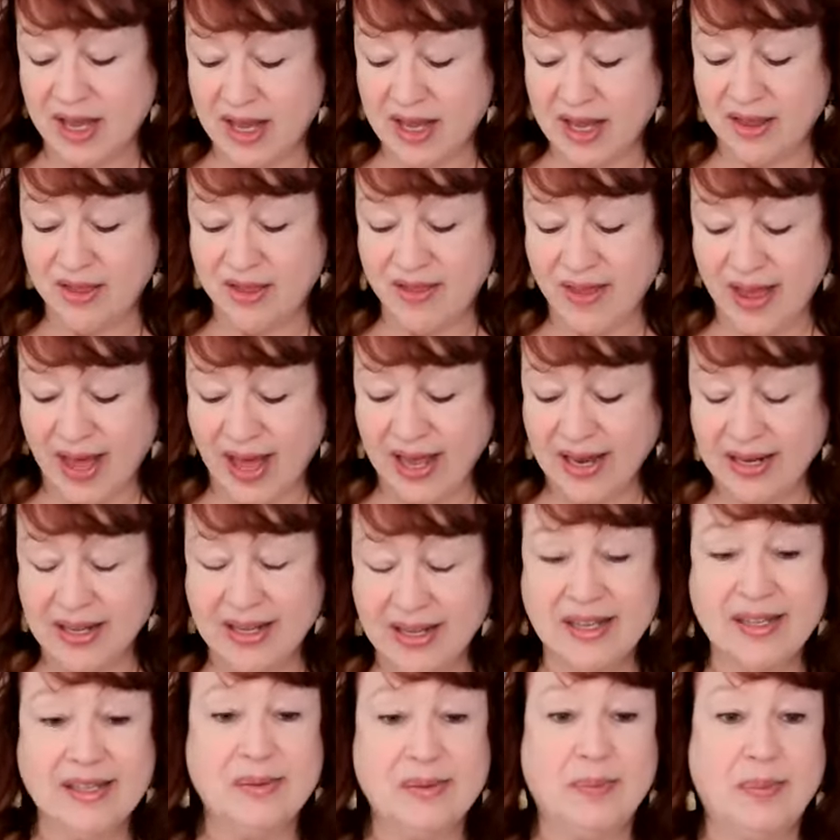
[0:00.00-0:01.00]
And that
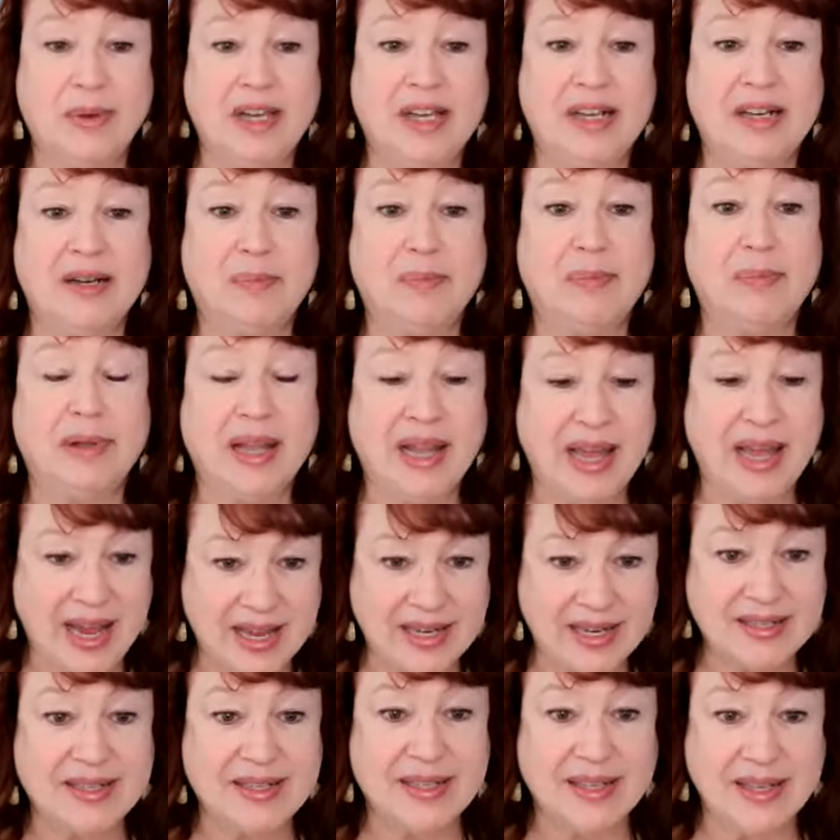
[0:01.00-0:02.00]
is being a
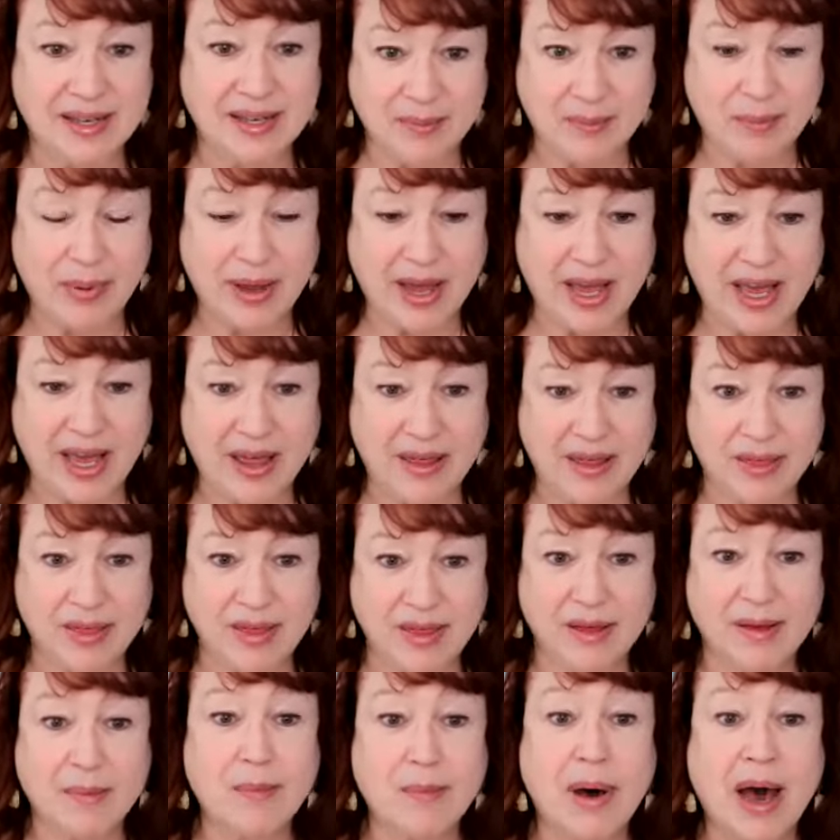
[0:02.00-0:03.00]
plant empath.
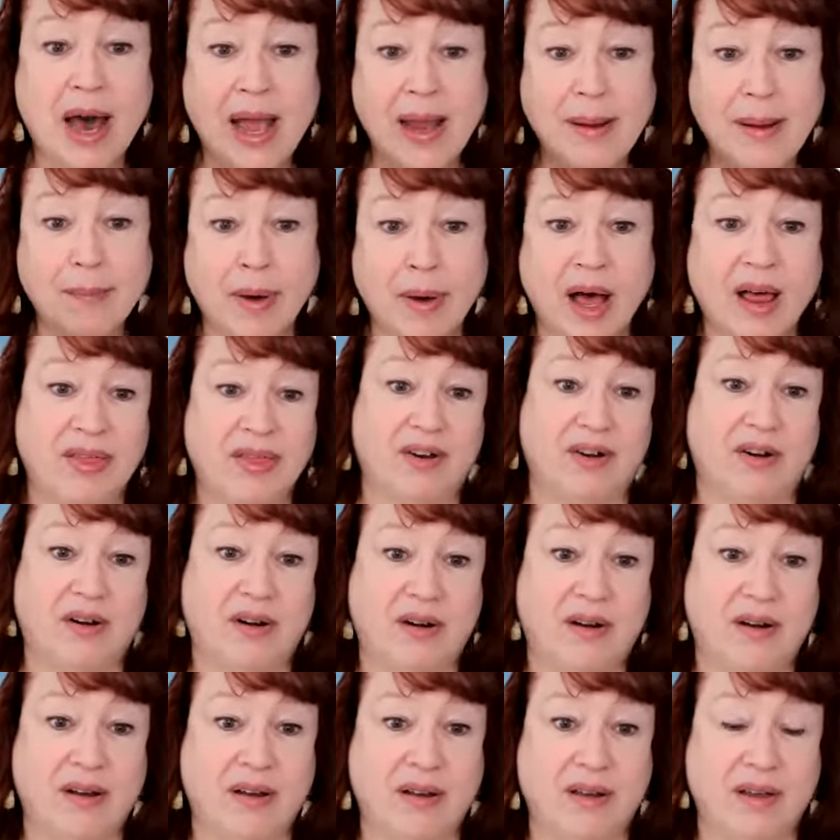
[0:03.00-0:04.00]
My
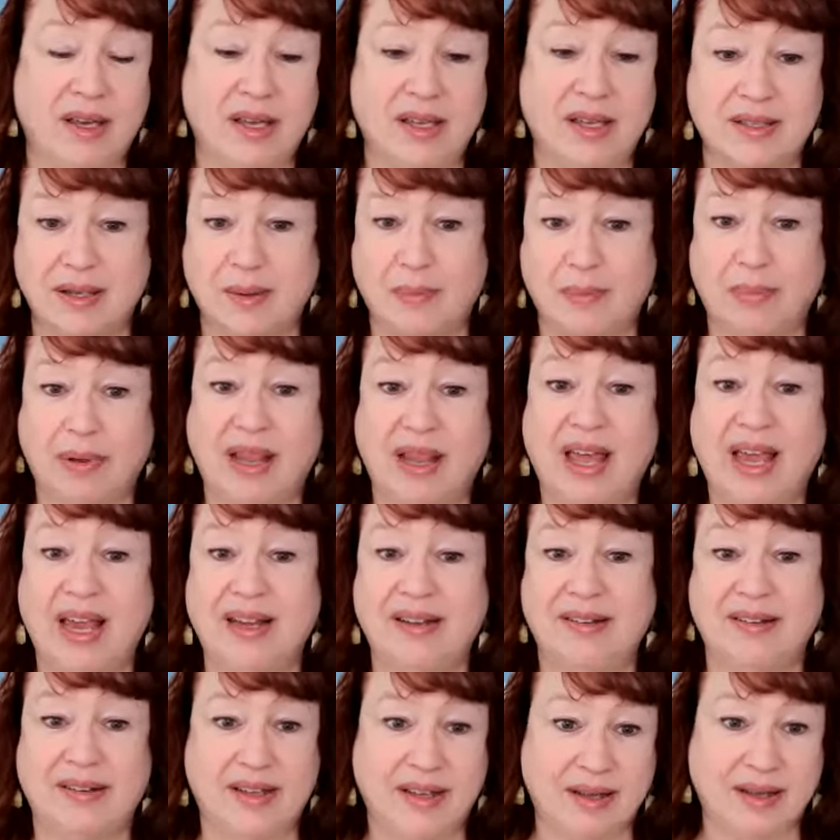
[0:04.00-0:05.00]
mother is a
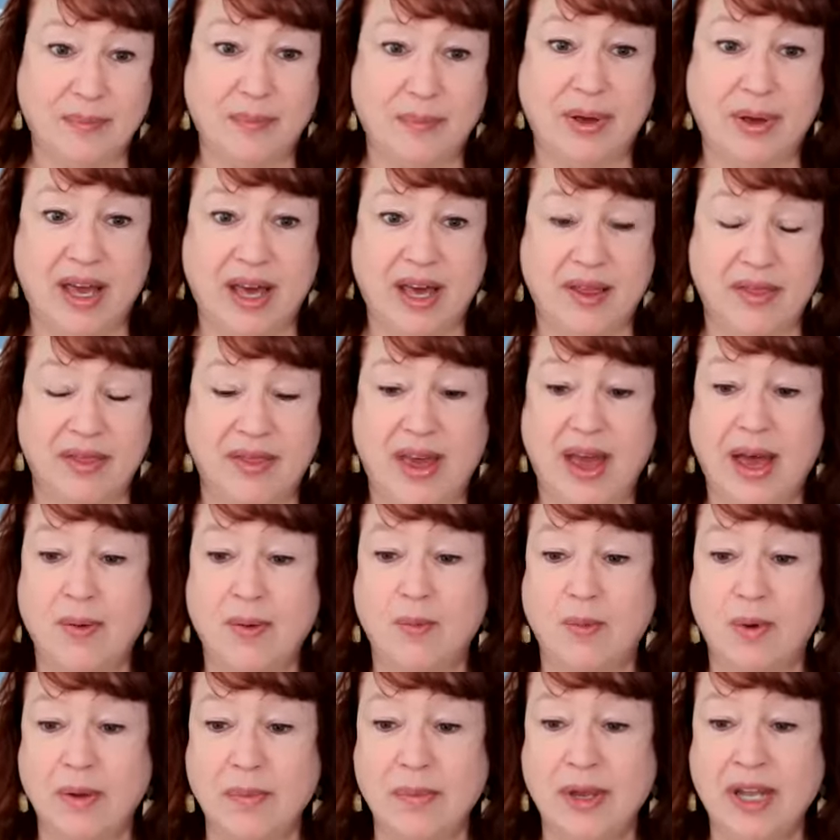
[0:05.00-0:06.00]
plant empath.
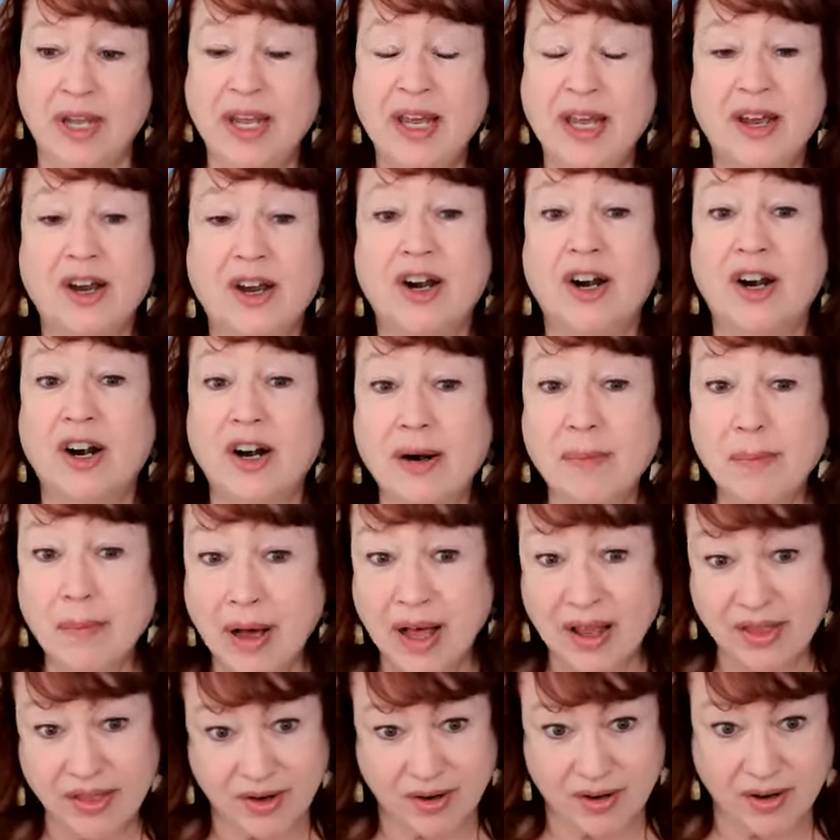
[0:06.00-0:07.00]
That woman, her
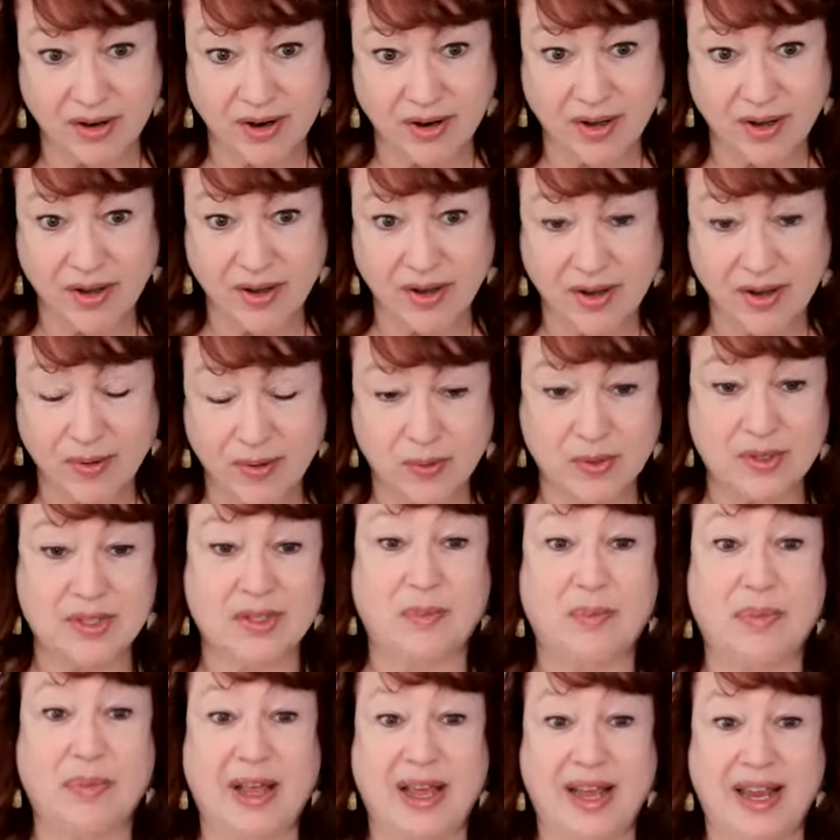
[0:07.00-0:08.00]
mother was
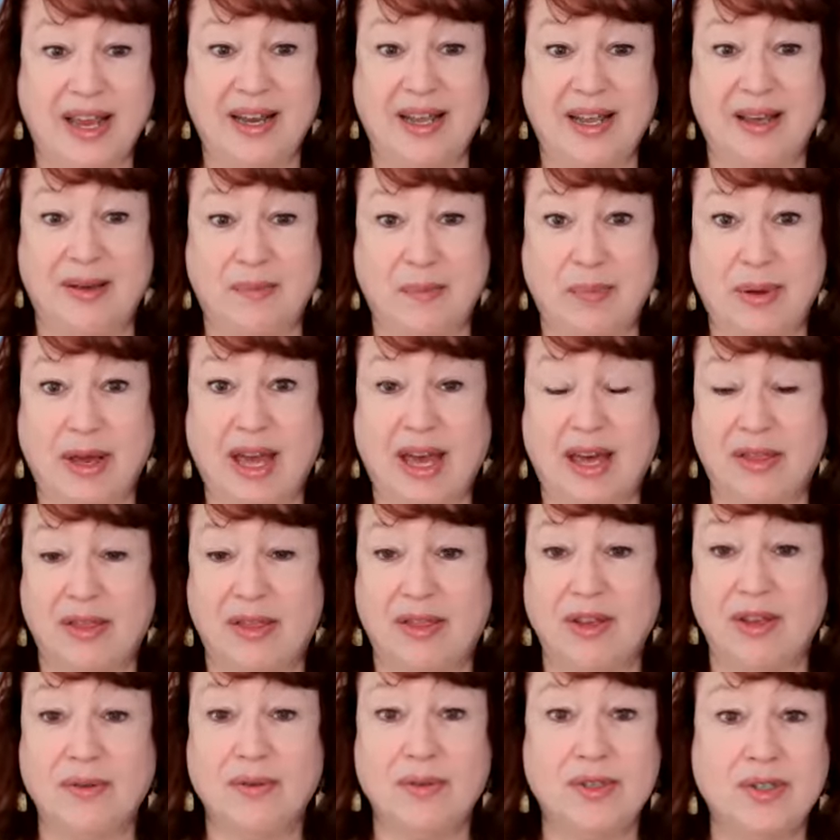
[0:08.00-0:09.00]
a plant empath.
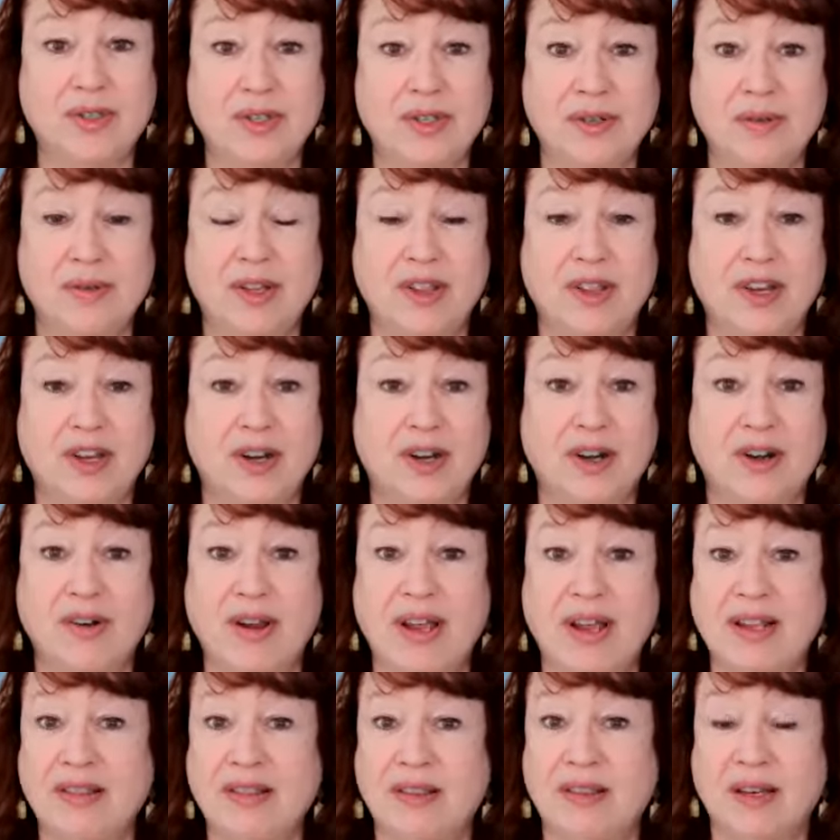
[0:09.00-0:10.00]
Those two and their
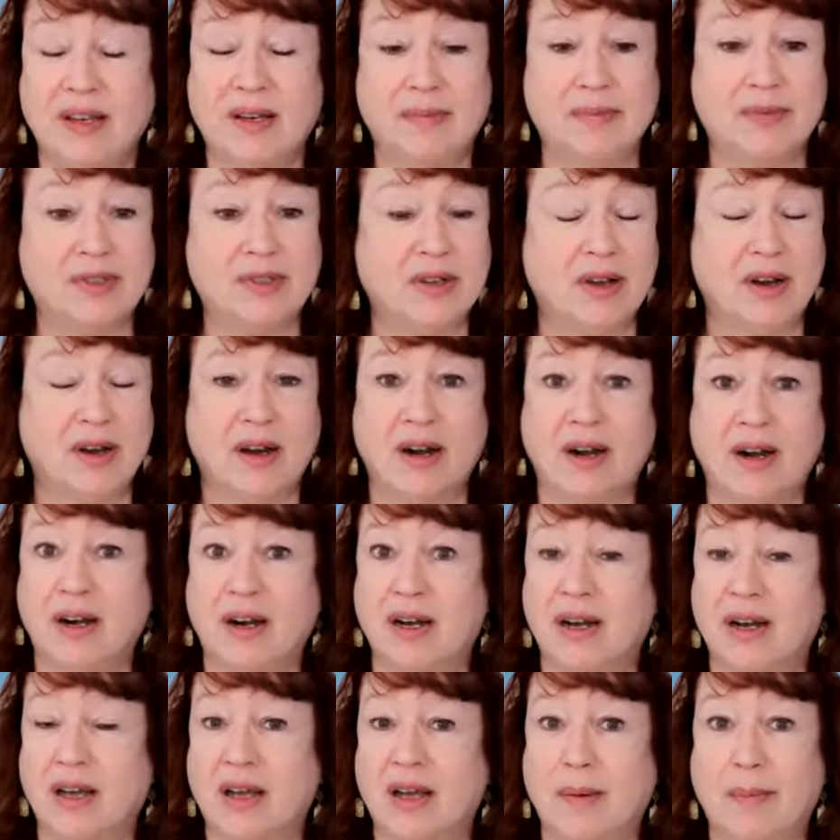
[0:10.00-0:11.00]
green thumbs
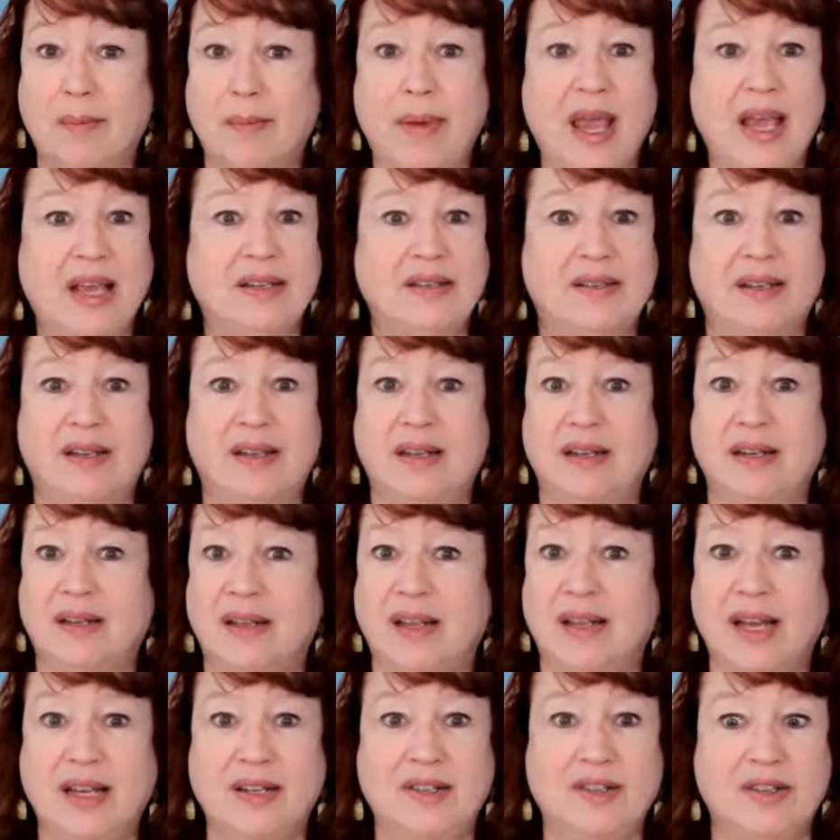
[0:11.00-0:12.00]
are amazing,
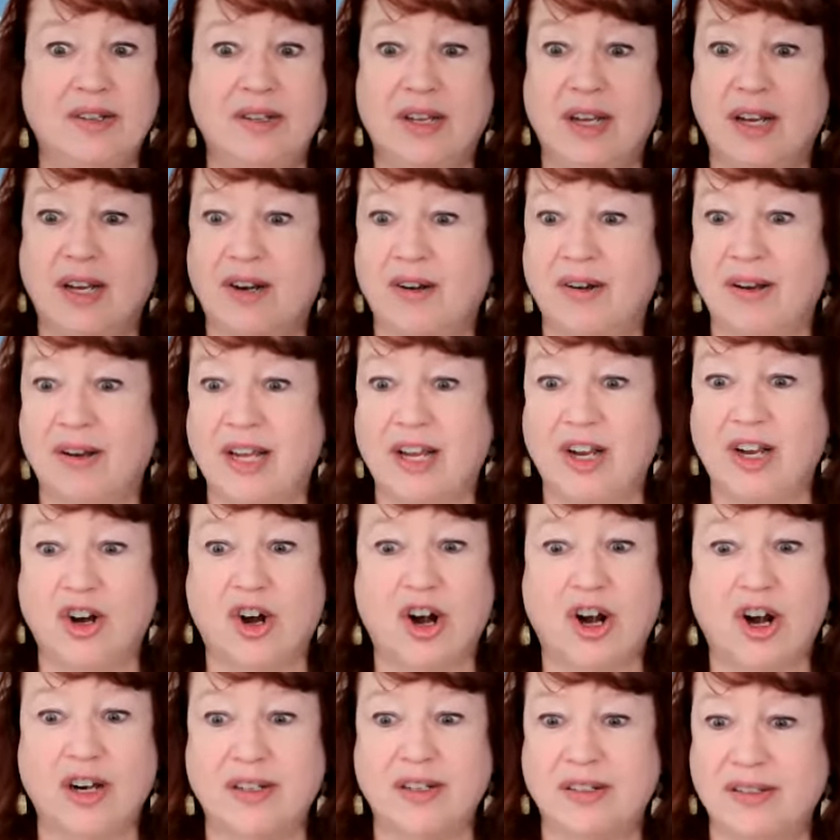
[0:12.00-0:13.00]
legendary
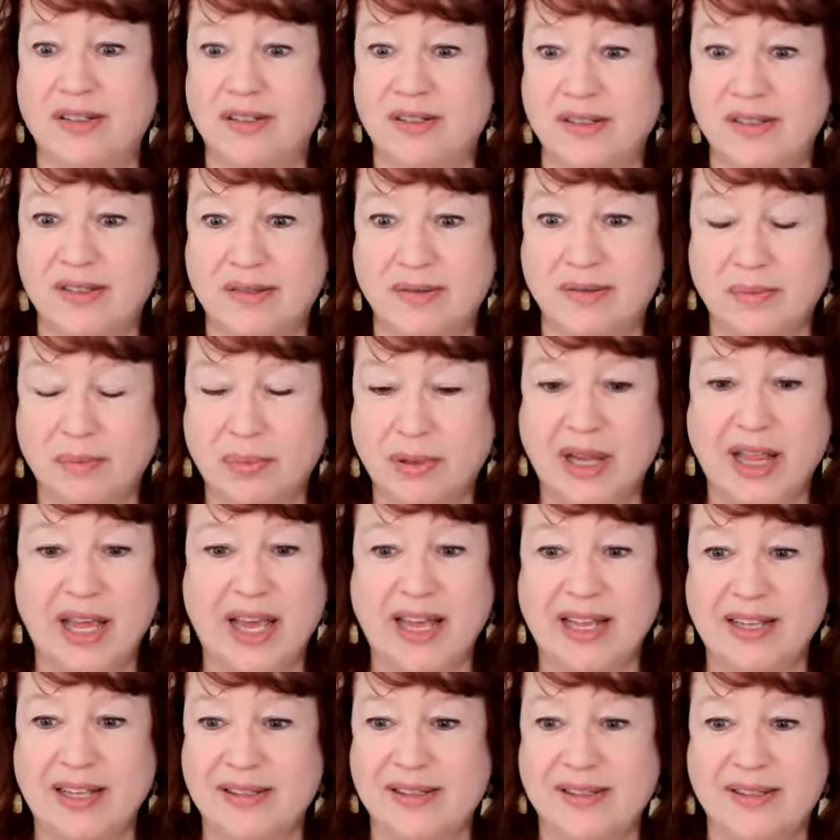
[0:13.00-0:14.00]
gardens,
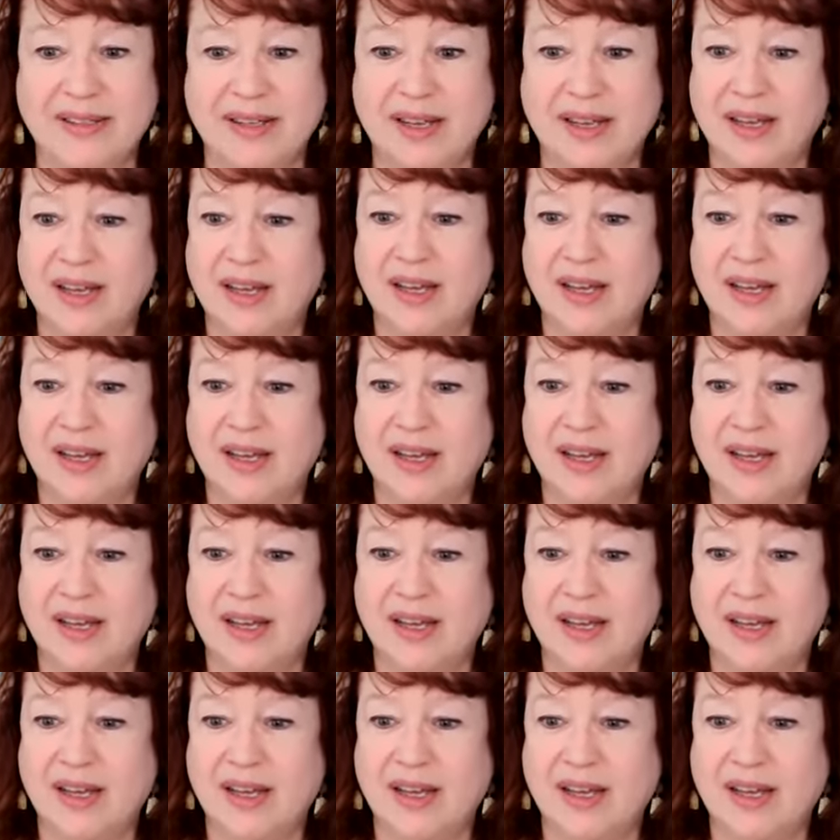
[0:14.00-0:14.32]
plants.